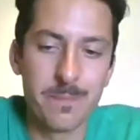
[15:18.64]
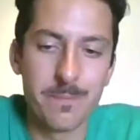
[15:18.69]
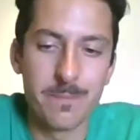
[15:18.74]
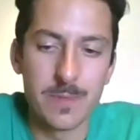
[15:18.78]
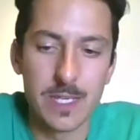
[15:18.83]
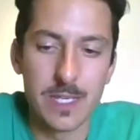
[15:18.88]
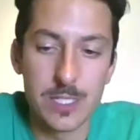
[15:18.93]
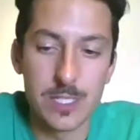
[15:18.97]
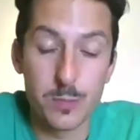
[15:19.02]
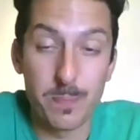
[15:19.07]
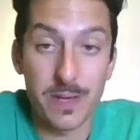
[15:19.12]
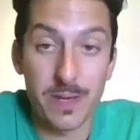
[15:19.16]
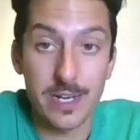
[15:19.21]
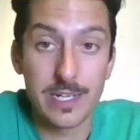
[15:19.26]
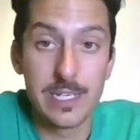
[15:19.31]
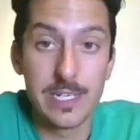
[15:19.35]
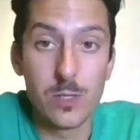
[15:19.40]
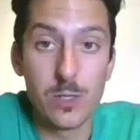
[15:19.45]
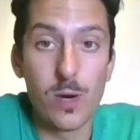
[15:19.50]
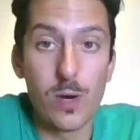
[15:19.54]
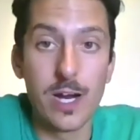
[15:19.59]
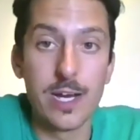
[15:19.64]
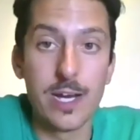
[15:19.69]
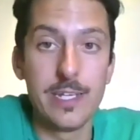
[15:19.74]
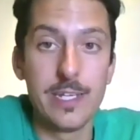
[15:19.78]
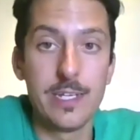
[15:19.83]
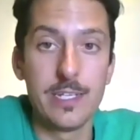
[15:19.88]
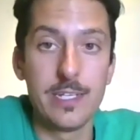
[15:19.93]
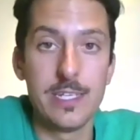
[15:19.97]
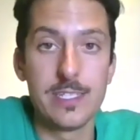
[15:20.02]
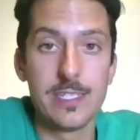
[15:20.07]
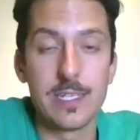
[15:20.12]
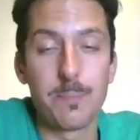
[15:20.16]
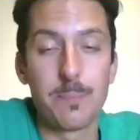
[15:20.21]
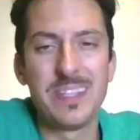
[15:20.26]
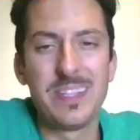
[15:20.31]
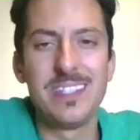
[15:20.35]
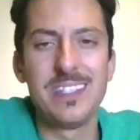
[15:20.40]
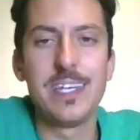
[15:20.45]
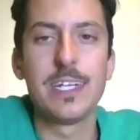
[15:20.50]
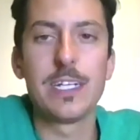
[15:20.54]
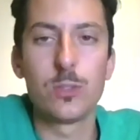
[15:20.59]
sparkling wine, is a
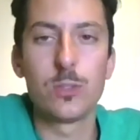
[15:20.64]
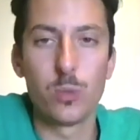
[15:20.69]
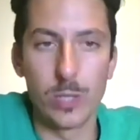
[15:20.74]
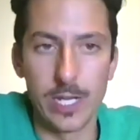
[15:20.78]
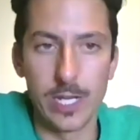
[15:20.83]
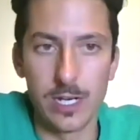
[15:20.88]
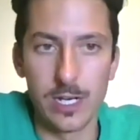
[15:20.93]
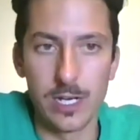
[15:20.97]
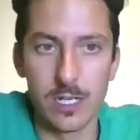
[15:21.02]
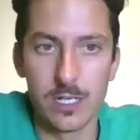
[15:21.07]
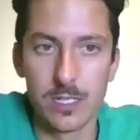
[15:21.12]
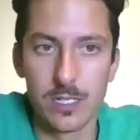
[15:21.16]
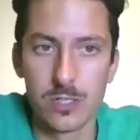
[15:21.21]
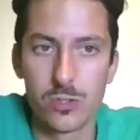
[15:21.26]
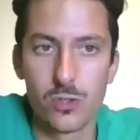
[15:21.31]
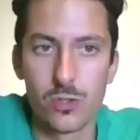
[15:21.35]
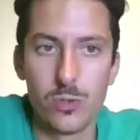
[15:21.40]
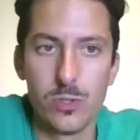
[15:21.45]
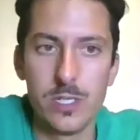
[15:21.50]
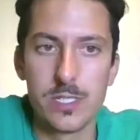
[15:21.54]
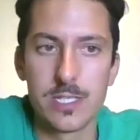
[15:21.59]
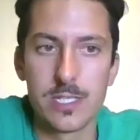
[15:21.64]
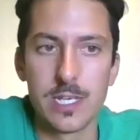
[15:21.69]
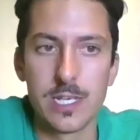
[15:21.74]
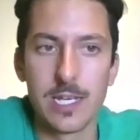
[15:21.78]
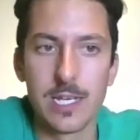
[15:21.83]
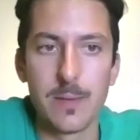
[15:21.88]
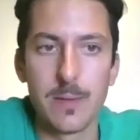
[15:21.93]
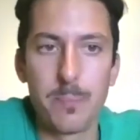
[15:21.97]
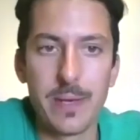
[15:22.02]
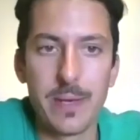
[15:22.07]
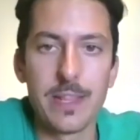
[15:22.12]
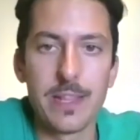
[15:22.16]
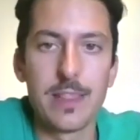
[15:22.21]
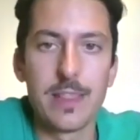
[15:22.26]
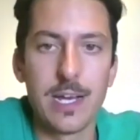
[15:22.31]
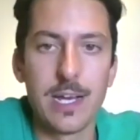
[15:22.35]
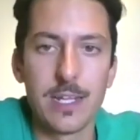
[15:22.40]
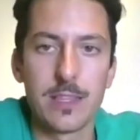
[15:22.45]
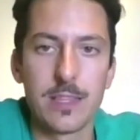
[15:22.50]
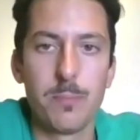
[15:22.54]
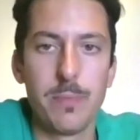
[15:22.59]
petit naturel, so it's a pear
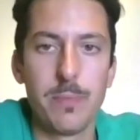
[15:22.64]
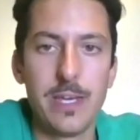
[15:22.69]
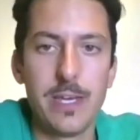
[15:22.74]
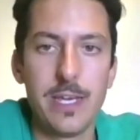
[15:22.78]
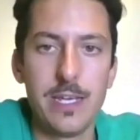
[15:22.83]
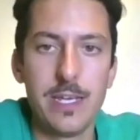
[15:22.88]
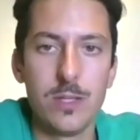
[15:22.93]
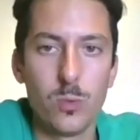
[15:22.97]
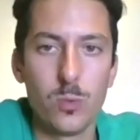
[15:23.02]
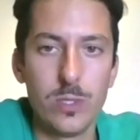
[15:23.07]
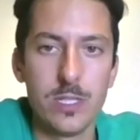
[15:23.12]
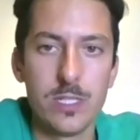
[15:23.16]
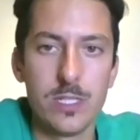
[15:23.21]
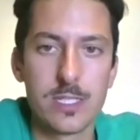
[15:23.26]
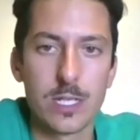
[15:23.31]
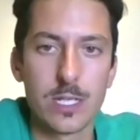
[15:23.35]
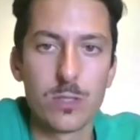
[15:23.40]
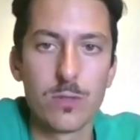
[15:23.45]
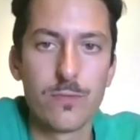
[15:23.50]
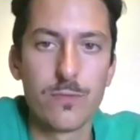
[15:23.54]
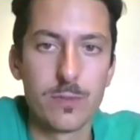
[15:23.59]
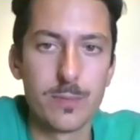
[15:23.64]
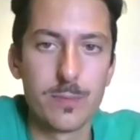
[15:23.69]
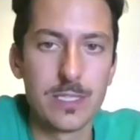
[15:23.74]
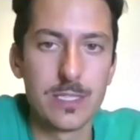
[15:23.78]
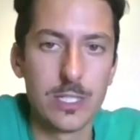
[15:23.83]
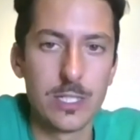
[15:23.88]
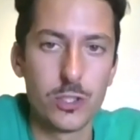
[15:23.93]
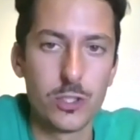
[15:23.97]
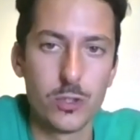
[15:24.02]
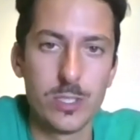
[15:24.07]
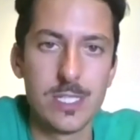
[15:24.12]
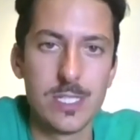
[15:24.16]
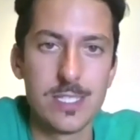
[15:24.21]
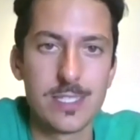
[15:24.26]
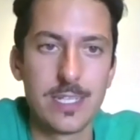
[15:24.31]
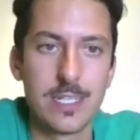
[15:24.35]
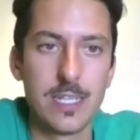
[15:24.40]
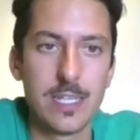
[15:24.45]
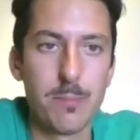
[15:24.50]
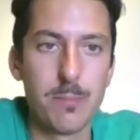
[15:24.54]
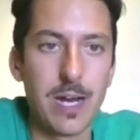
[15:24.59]
nut made with second fermentation
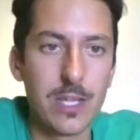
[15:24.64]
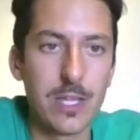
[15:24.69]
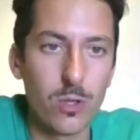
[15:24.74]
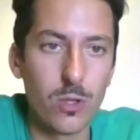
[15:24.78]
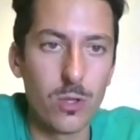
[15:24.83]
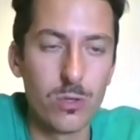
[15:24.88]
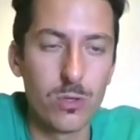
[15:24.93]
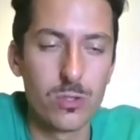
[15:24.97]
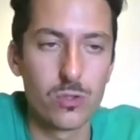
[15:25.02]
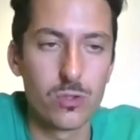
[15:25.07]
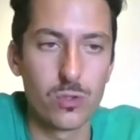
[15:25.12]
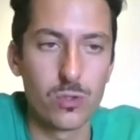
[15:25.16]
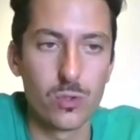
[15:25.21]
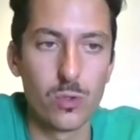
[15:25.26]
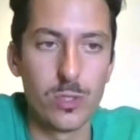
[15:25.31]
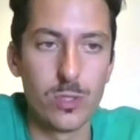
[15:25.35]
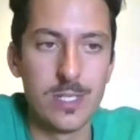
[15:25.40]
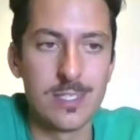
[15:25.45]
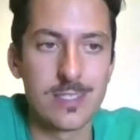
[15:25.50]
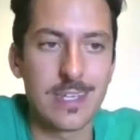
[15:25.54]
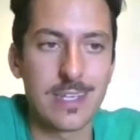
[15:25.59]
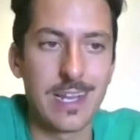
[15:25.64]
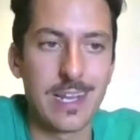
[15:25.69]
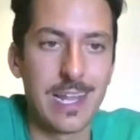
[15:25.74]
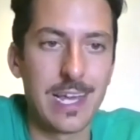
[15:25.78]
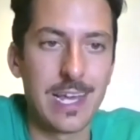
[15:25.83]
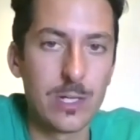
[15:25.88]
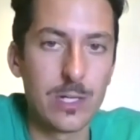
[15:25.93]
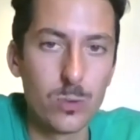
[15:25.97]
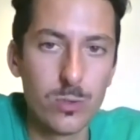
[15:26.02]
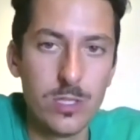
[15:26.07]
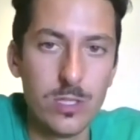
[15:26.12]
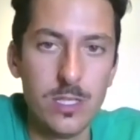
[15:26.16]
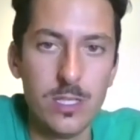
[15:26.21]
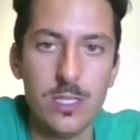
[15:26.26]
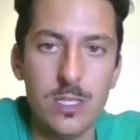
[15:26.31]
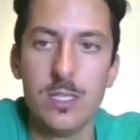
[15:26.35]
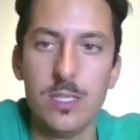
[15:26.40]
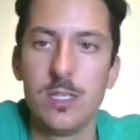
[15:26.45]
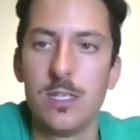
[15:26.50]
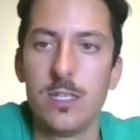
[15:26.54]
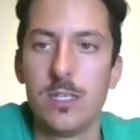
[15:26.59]
inside the bottle, so it's cloudy,